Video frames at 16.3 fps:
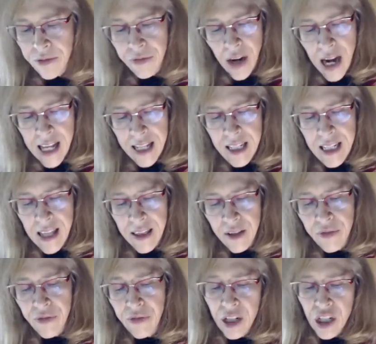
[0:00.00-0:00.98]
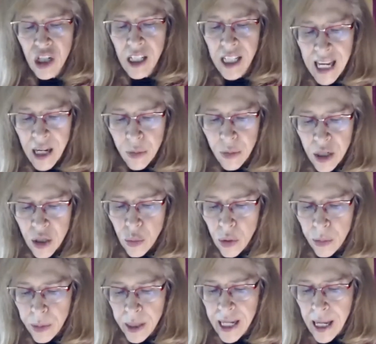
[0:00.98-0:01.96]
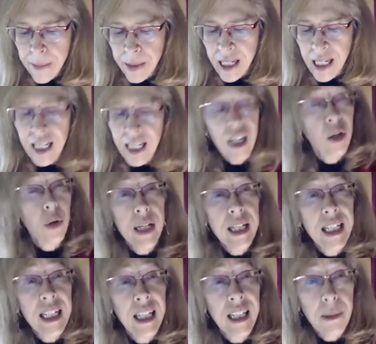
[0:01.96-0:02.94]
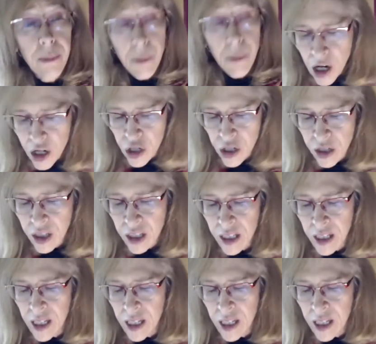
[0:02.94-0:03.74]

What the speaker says: France and the French language were becoming increasingly marginal